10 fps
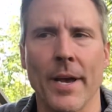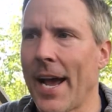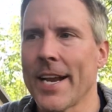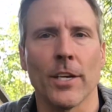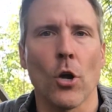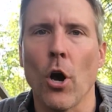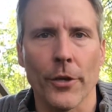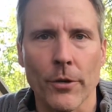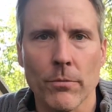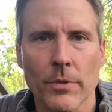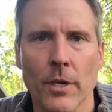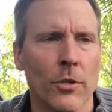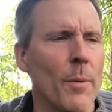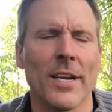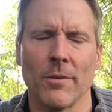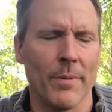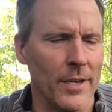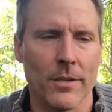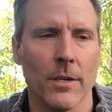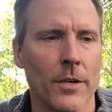I didn't call you, you know, go back to bed.
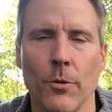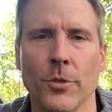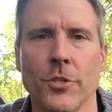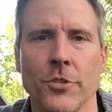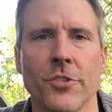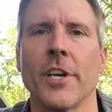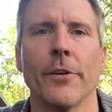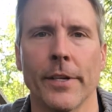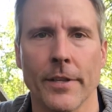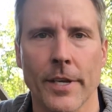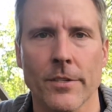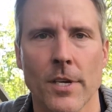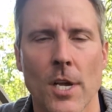You don't know what you're just hearing things.